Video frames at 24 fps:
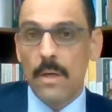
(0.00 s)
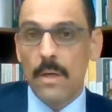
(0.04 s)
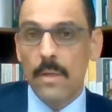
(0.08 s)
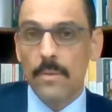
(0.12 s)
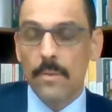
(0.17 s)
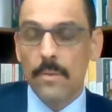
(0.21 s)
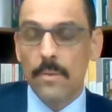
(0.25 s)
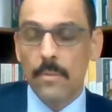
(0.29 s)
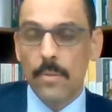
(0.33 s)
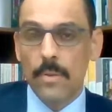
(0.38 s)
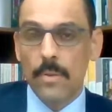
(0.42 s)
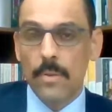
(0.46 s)

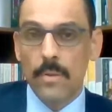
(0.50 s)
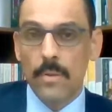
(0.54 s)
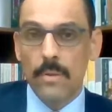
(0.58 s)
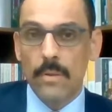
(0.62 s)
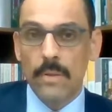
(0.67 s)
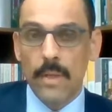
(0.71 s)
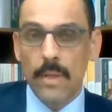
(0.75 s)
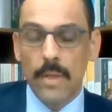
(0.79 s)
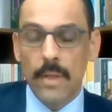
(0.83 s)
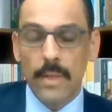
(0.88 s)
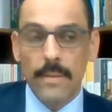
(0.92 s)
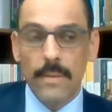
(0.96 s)
in the
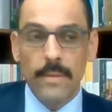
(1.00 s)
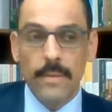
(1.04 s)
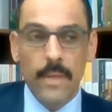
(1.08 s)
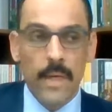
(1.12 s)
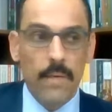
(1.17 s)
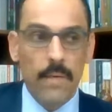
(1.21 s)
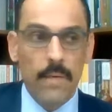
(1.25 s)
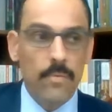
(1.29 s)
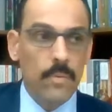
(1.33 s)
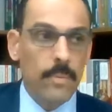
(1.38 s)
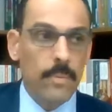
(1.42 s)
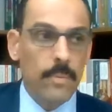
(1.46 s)
world. And
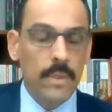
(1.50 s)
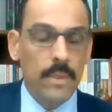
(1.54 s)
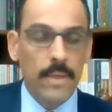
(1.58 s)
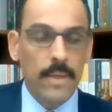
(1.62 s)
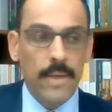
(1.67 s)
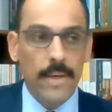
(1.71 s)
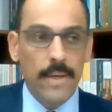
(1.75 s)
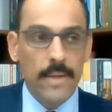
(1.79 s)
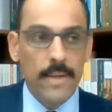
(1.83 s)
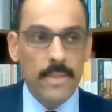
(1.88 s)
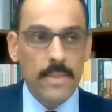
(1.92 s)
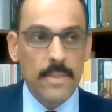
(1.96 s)

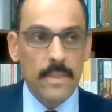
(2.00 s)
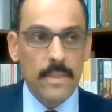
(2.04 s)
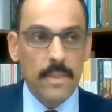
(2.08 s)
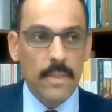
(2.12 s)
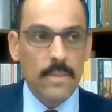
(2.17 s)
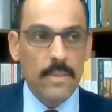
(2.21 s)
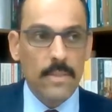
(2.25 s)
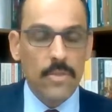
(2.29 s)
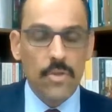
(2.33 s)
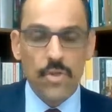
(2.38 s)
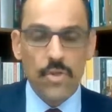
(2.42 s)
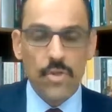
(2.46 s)
everybody has
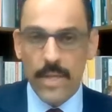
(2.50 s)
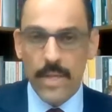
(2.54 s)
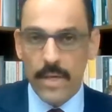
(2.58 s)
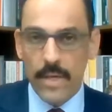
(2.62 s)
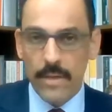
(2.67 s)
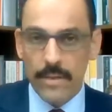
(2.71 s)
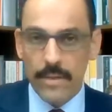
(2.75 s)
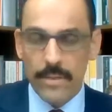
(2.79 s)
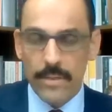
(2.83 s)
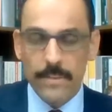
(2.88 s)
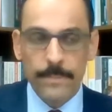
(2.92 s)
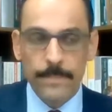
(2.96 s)
its
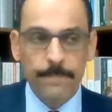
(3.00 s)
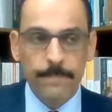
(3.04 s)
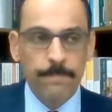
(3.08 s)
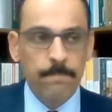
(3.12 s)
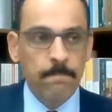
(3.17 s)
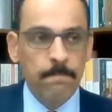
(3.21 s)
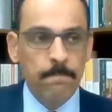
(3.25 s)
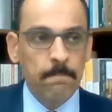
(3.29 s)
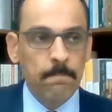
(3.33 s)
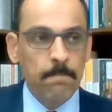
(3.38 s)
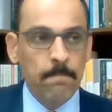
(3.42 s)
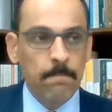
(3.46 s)
share
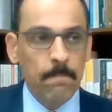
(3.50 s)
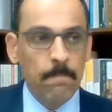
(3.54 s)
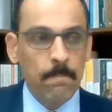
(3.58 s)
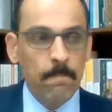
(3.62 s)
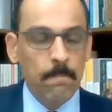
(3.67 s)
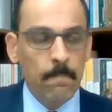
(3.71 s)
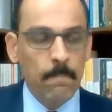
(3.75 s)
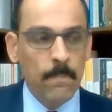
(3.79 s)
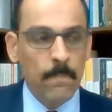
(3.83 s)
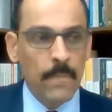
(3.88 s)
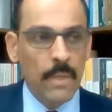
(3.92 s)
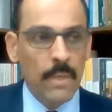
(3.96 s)

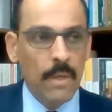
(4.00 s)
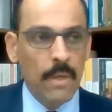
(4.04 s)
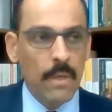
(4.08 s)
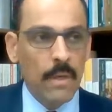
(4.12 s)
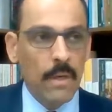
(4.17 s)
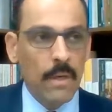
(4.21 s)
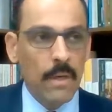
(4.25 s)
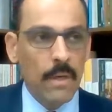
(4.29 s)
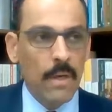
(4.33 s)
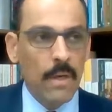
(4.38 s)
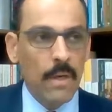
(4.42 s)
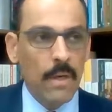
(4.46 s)

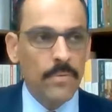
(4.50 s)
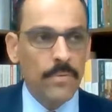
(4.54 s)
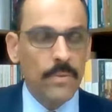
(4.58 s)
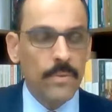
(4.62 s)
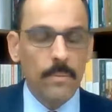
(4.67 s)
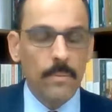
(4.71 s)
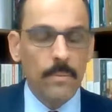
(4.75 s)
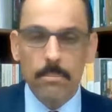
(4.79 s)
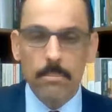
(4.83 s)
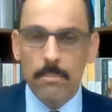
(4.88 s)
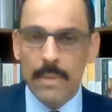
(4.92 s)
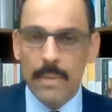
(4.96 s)
of
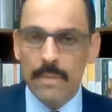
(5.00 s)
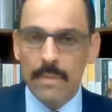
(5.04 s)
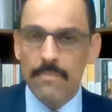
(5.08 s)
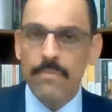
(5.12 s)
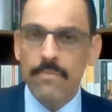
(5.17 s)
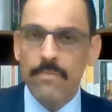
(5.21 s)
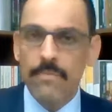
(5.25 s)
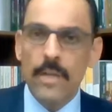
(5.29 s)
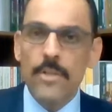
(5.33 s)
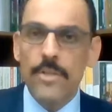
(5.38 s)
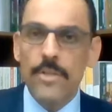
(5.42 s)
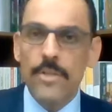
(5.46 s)
the
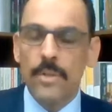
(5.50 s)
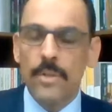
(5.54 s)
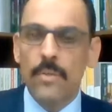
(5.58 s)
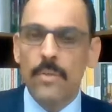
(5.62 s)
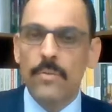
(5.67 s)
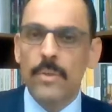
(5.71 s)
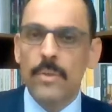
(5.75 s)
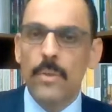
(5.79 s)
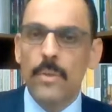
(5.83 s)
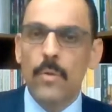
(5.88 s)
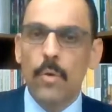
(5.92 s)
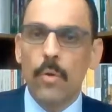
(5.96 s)

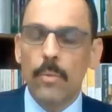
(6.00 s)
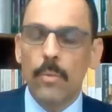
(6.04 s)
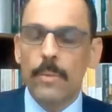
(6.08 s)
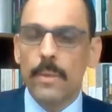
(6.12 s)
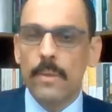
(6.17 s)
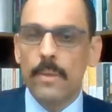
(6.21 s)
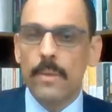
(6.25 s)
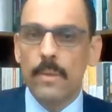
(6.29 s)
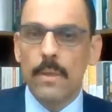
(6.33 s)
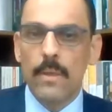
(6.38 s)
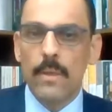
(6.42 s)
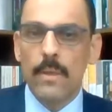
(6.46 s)
malfunction of the
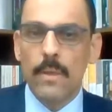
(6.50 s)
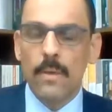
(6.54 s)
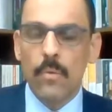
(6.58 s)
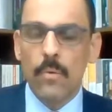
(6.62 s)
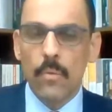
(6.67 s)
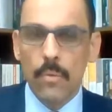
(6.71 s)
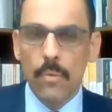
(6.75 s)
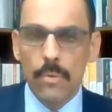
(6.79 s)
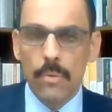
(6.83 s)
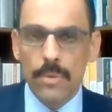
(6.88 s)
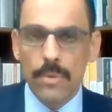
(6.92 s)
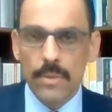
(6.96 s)
global
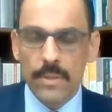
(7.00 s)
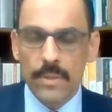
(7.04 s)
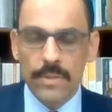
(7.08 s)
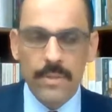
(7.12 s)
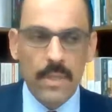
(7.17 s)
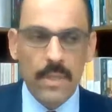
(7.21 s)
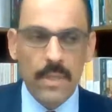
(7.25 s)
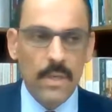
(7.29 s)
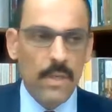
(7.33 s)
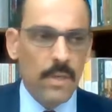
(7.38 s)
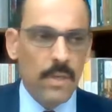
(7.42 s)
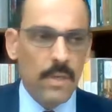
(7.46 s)

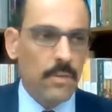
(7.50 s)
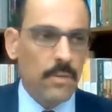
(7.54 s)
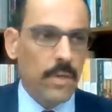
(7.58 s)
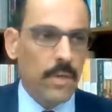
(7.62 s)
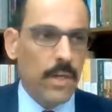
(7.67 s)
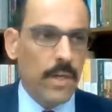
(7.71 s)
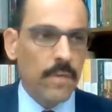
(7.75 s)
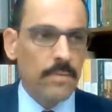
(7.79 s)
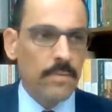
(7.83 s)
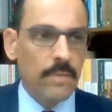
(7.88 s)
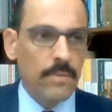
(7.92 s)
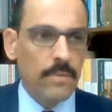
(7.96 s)
order.
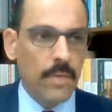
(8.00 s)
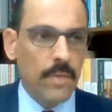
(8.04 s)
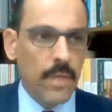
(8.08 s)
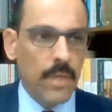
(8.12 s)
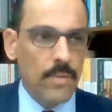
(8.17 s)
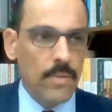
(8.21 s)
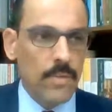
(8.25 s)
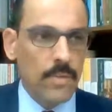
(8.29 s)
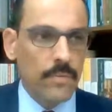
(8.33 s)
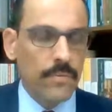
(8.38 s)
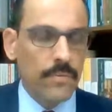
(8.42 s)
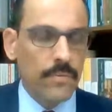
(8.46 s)
You have the
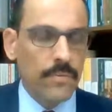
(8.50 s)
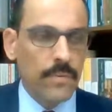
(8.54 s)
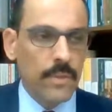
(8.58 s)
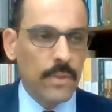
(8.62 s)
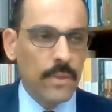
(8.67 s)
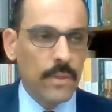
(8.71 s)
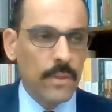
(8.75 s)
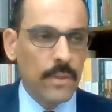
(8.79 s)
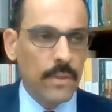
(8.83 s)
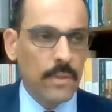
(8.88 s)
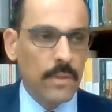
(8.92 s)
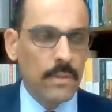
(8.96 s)
rise of
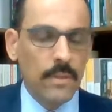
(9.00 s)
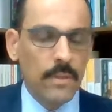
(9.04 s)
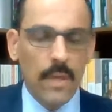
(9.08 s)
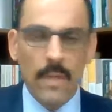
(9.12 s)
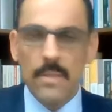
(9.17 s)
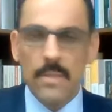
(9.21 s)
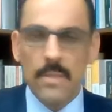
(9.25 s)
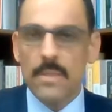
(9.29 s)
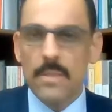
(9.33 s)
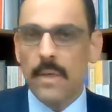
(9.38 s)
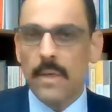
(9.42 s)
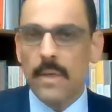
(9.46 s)
the
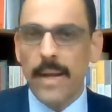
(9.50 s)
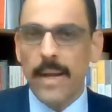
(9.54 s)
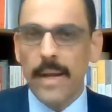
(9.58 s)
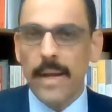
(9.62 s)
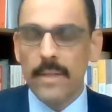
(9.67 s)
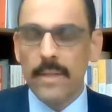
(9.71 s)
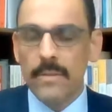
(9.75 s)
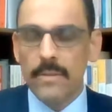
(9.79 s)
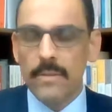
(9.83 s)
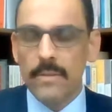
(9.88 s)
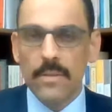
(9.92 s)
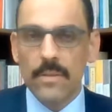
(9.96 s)
non-state
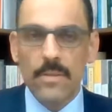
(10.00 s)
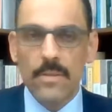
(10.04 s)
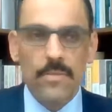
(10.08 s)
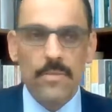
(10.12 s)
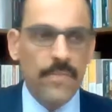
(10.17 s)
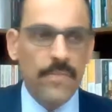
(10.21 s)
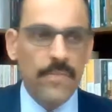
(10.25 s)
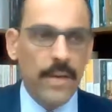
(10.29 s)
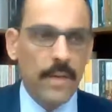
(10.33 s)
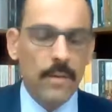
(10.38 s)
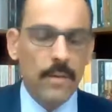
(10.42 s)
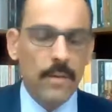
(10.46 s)
actors,
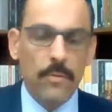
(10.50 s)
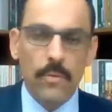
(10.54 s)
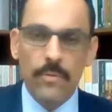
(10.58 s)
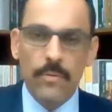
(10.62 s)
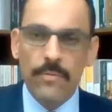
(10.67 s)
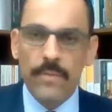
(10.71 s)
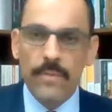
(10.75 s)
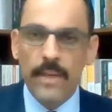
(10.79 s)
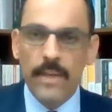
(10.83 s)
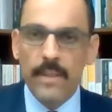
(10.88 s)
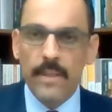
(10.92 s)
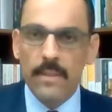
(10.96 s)
failed
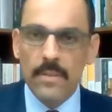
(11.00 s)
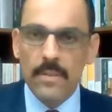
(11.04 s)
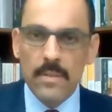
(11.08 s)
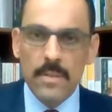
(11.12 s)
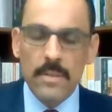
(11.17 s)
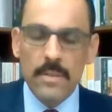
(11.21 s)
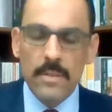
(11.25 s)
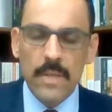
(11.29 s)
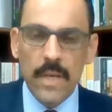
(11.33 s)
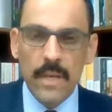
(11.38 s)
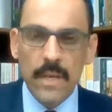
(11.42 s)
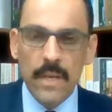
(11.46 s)
or failing
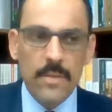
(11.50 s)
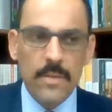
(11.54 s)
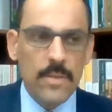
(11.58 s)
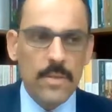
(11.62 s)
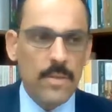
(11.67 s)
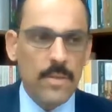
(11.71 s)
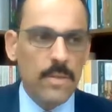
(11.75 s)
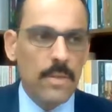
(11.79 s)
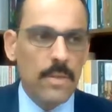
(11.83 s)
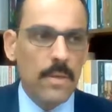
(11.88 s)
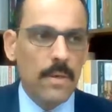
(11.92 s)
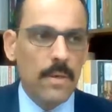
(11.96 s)

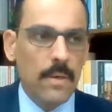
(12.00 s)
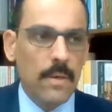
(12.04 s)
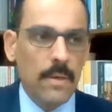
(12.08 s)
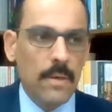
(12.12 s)
states,